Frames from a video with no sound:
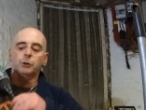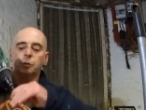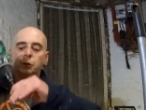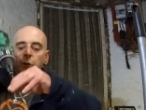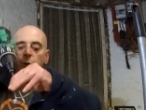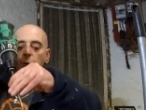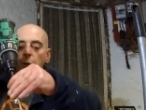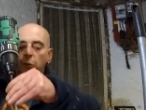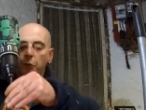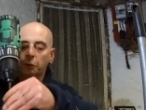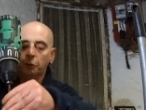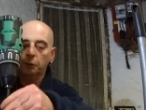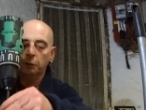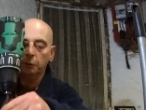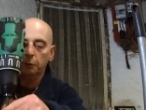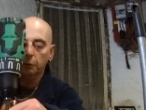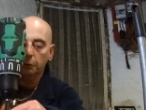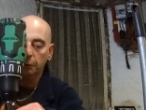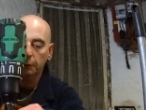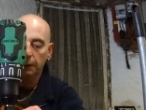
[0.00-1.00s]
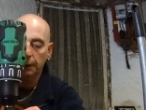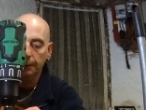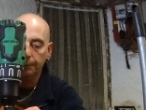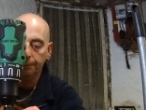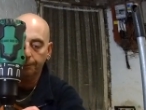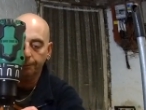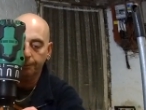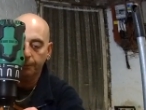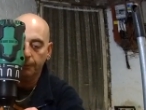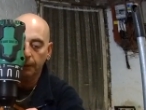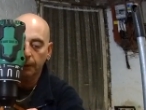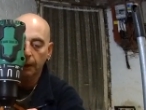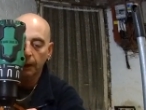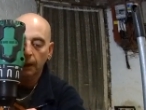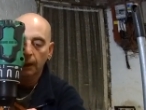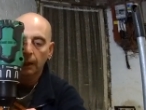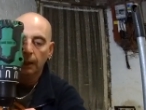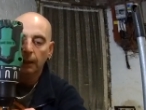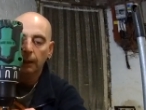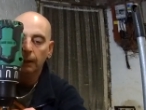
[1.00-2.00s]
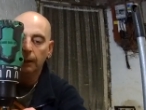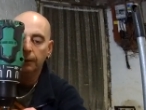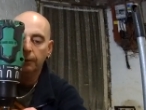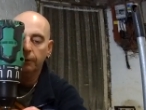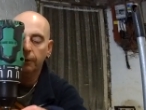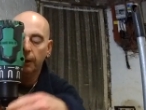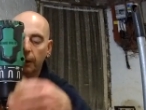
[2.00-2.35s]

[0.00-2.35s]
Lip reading: 2s, right? Let's see